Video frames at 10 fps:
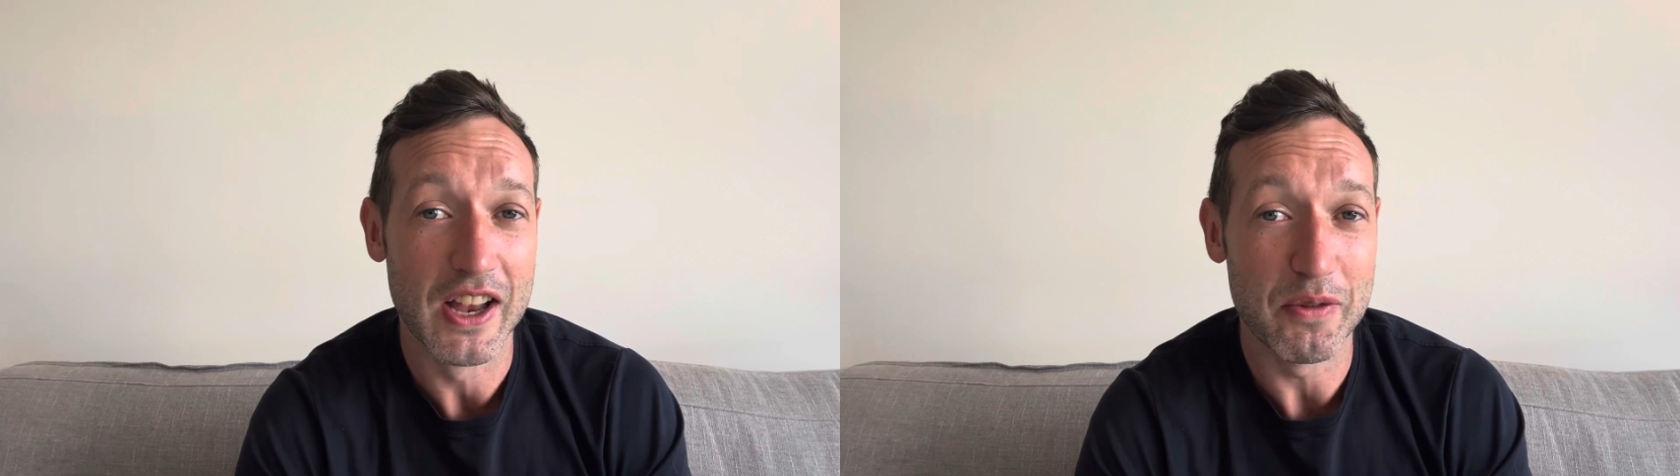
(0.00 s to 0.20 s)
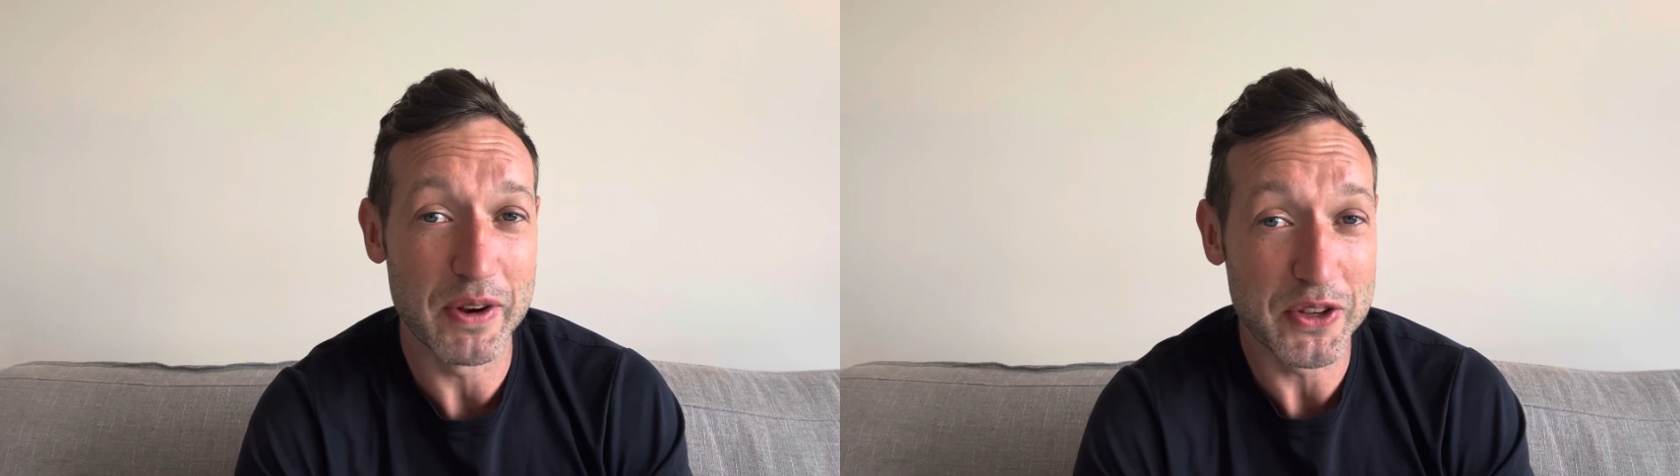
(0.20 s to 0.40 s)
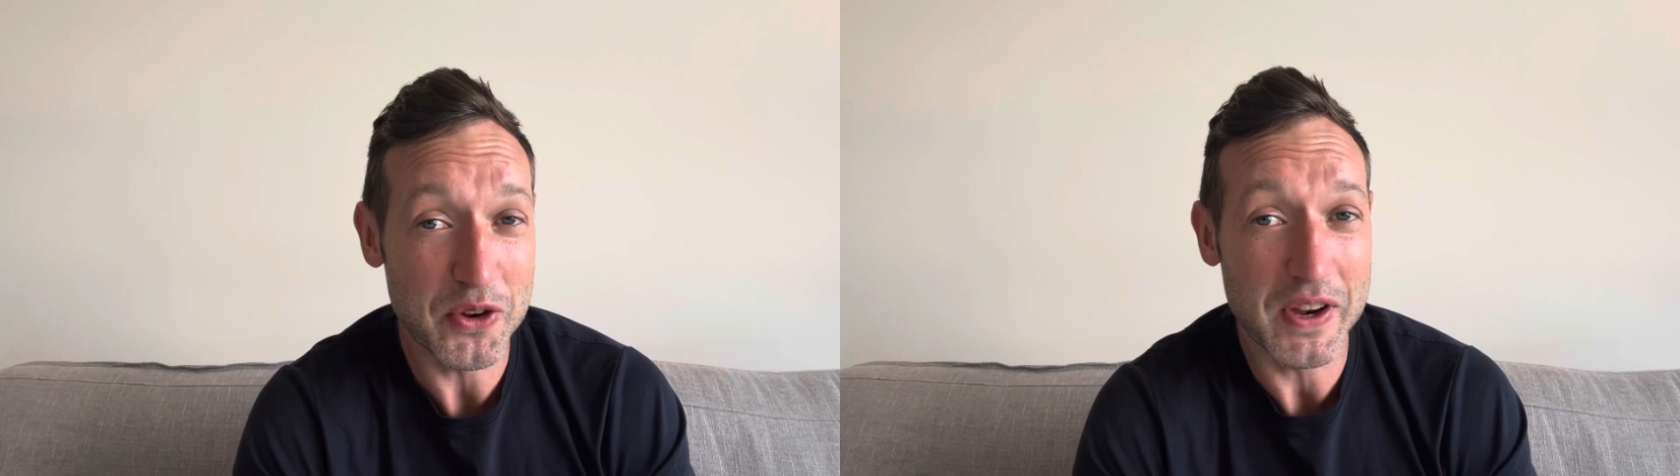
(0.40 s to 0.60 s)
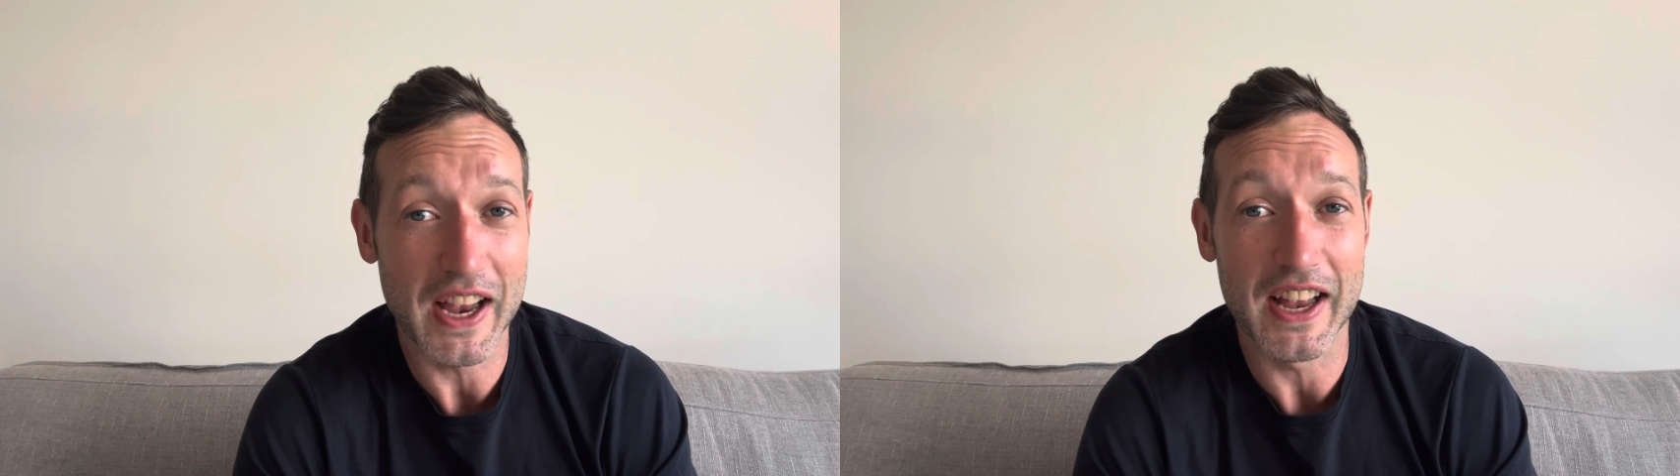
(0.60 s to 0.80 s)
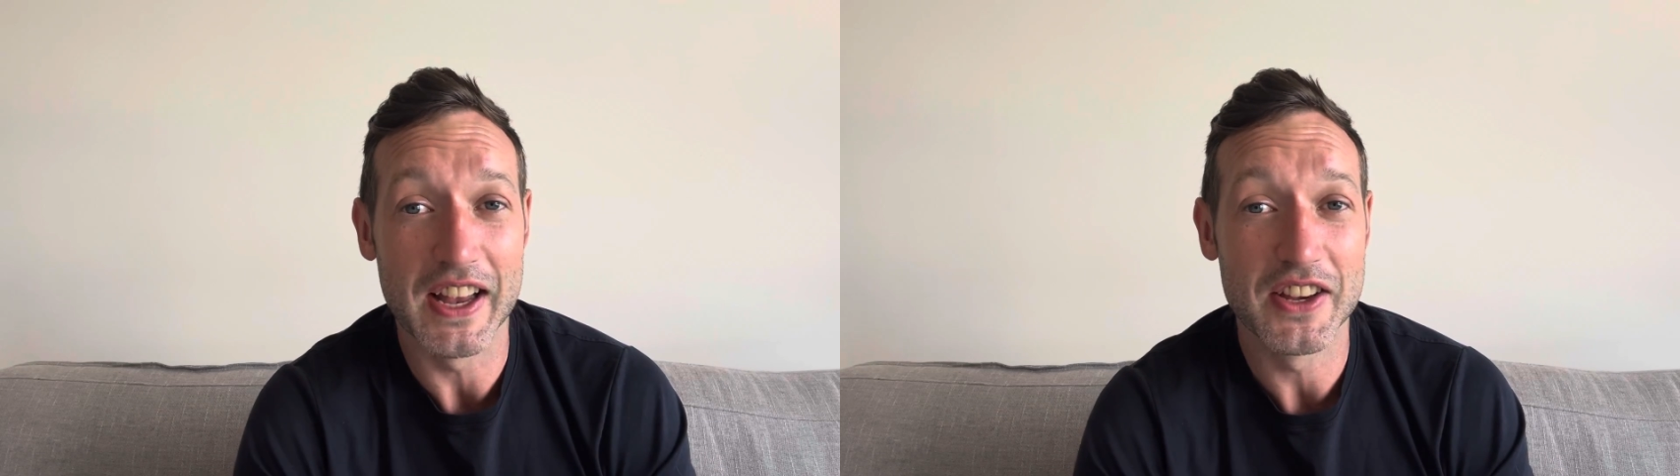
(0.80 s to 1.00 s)
we do
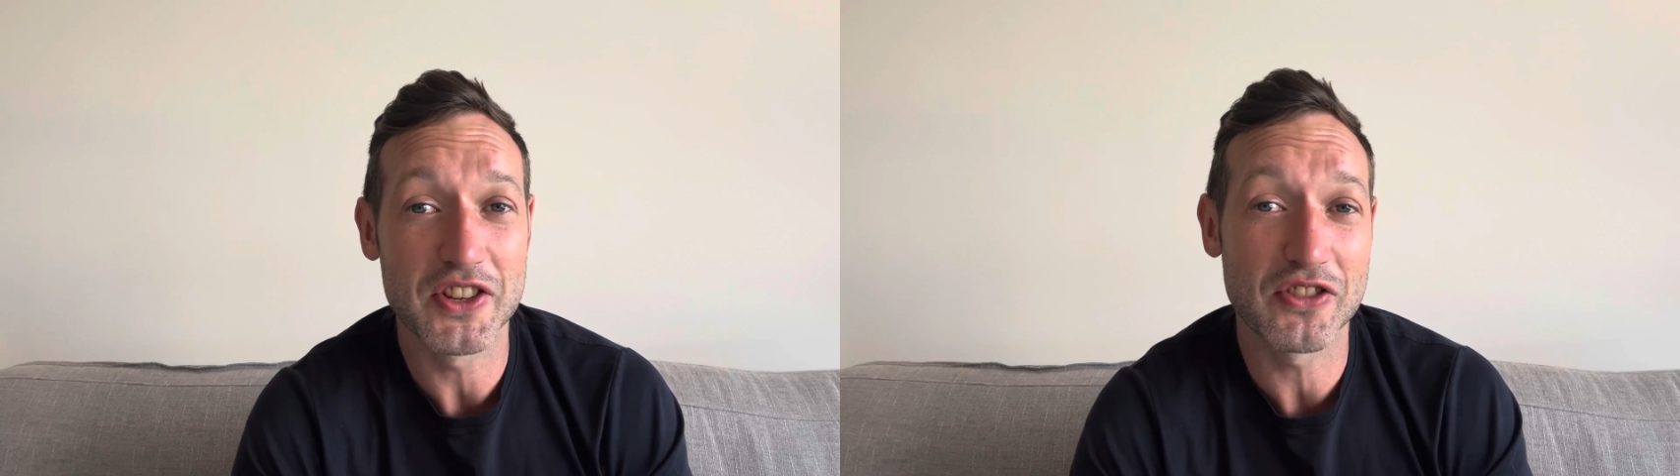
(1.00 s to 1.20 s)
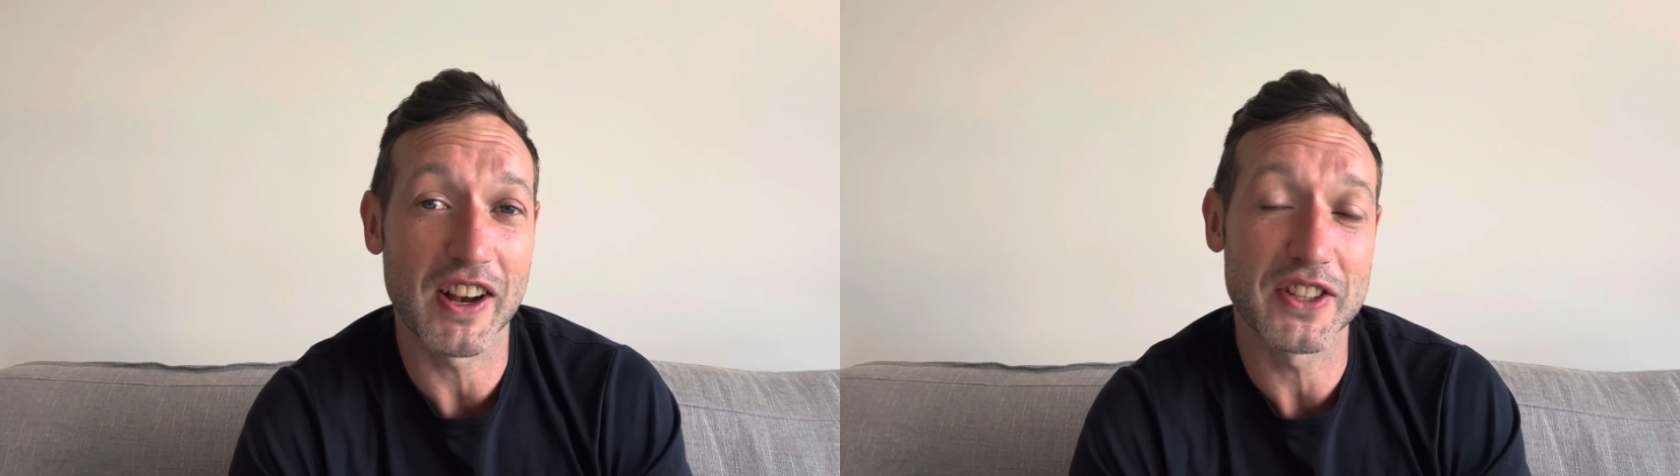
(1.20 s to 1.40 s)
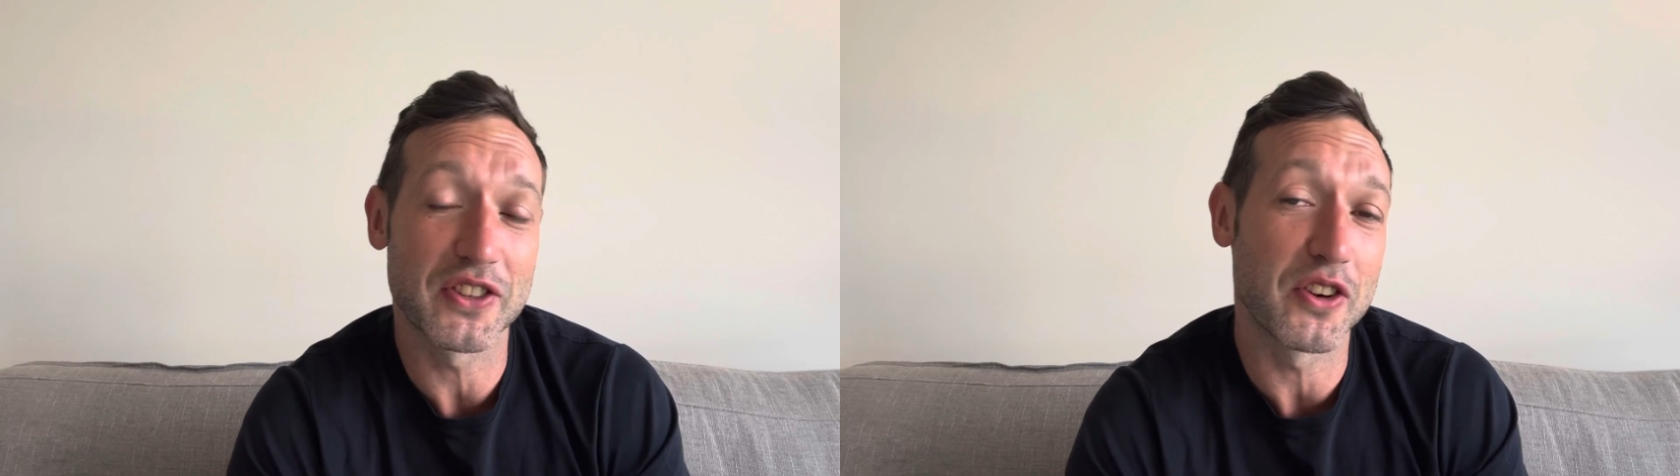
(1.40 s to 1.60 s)
get stress on